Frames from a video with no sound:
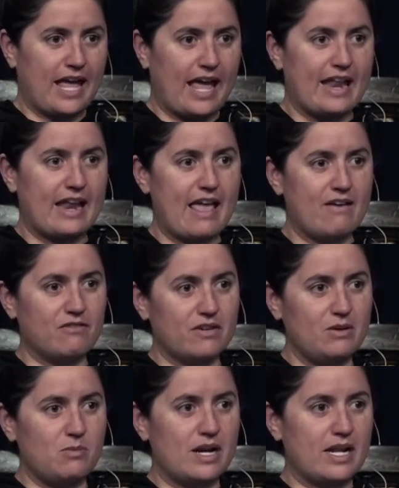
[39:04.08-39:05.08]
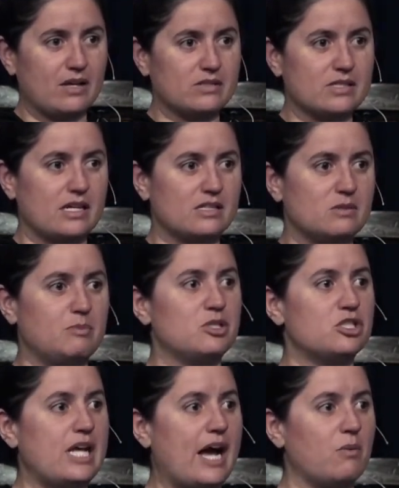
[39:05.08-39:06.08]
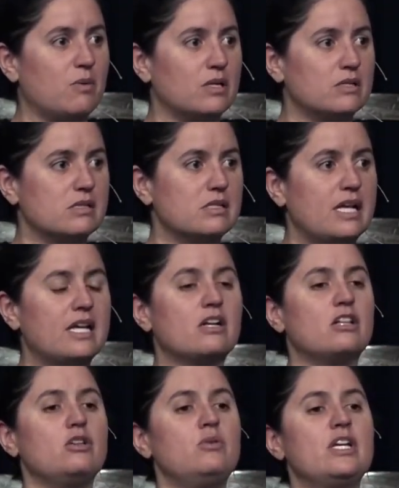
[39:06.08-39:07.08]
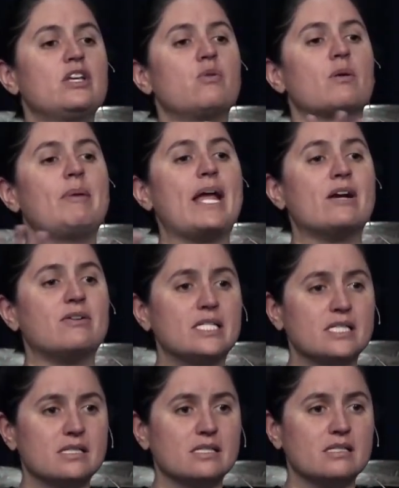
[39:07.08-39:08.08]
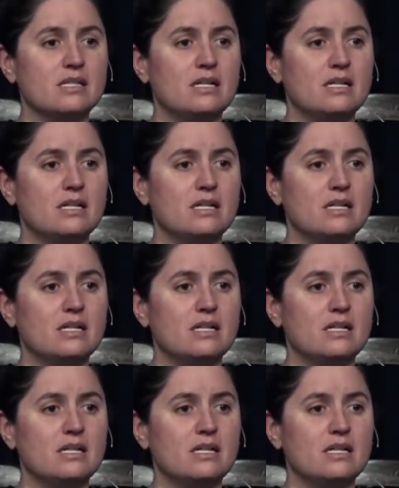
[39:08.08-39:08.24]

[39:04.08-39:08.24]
and everyone else gets pushed outwards, including your parents.